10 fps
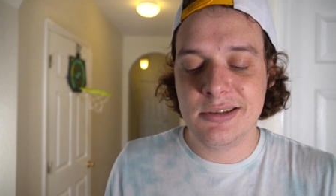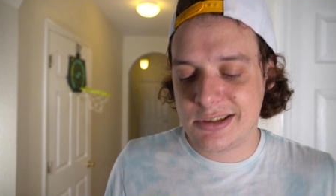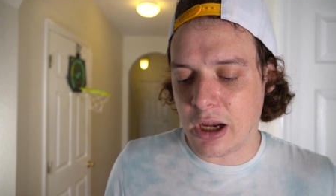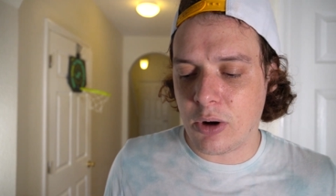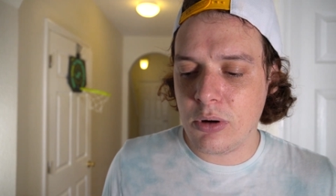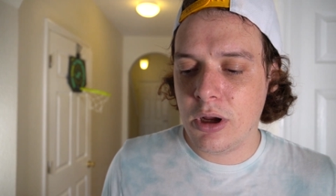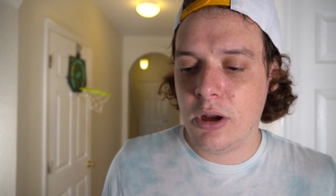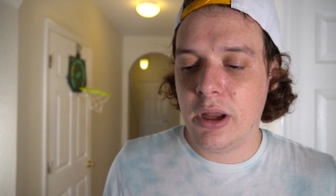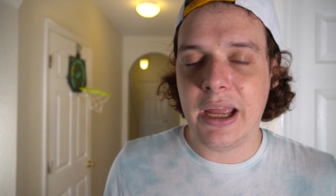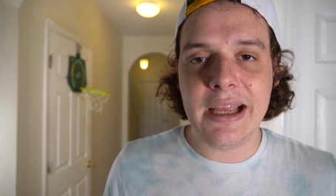So,
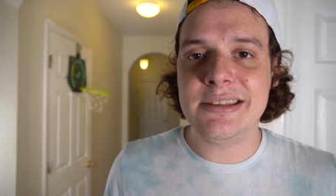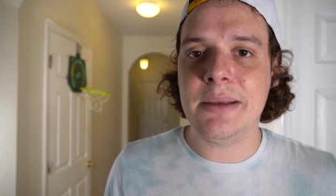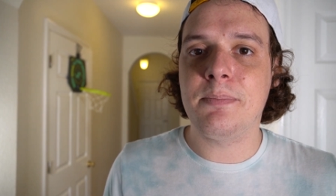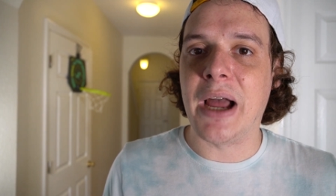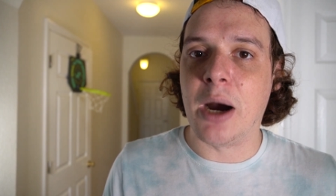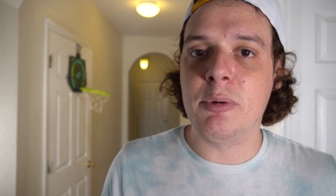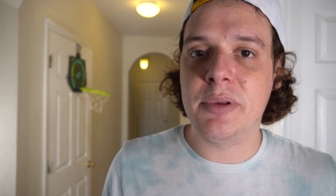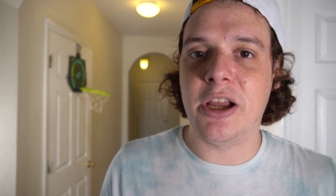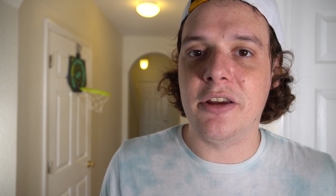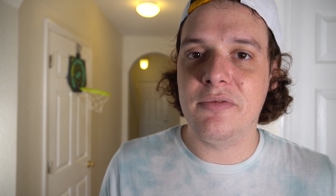is it
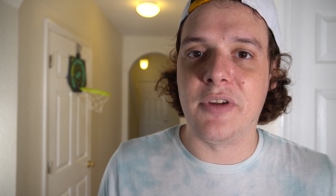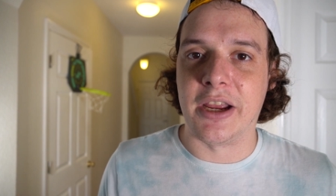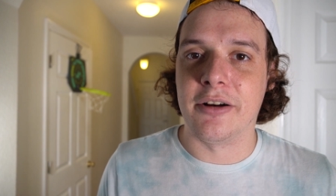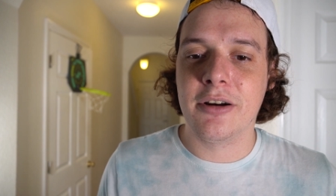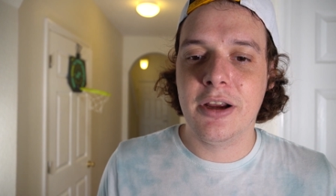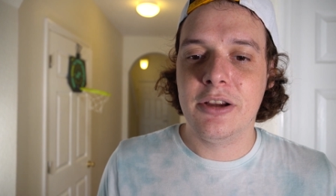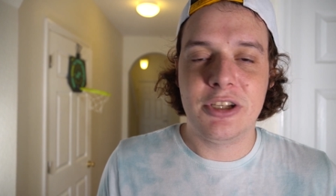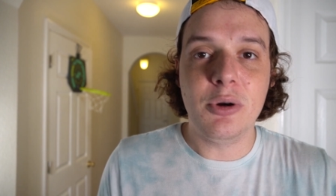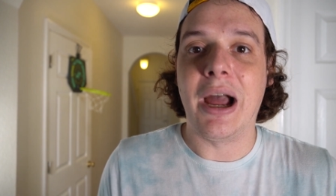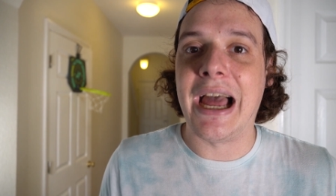palpably unfair
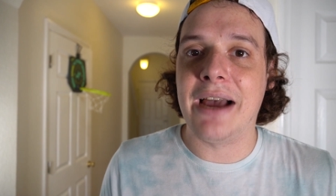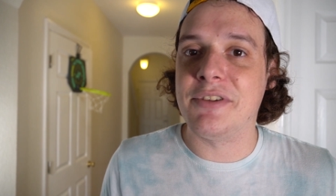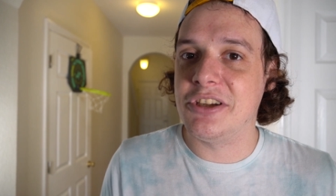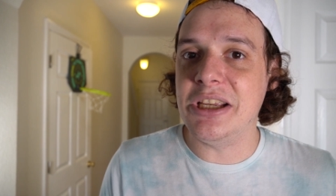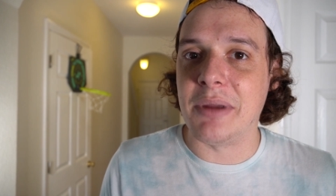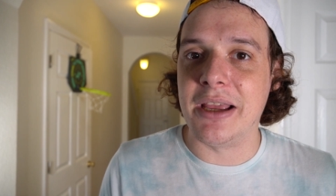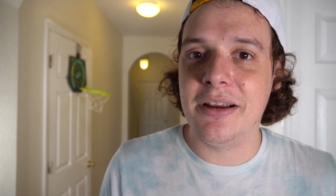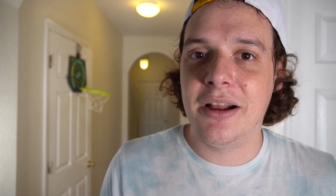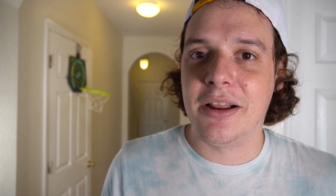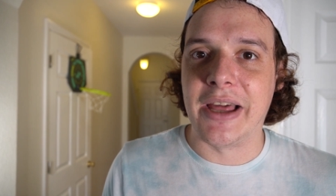to have a teammate
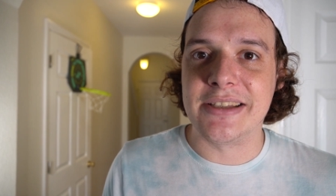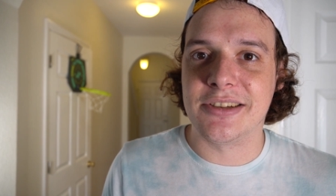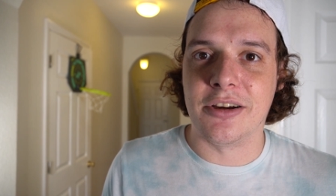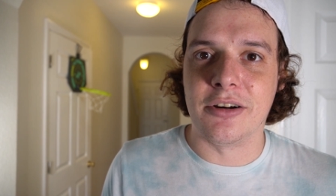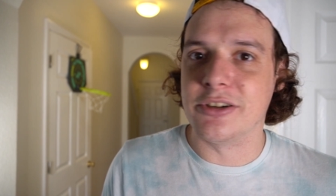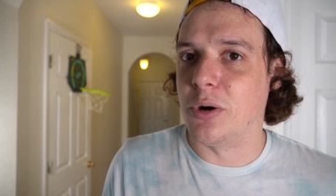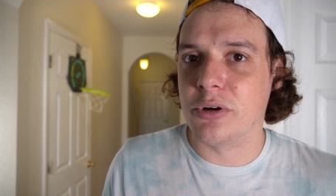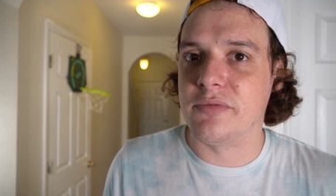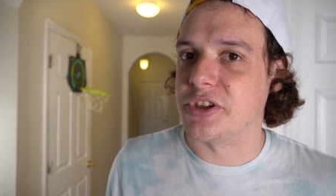that's a golden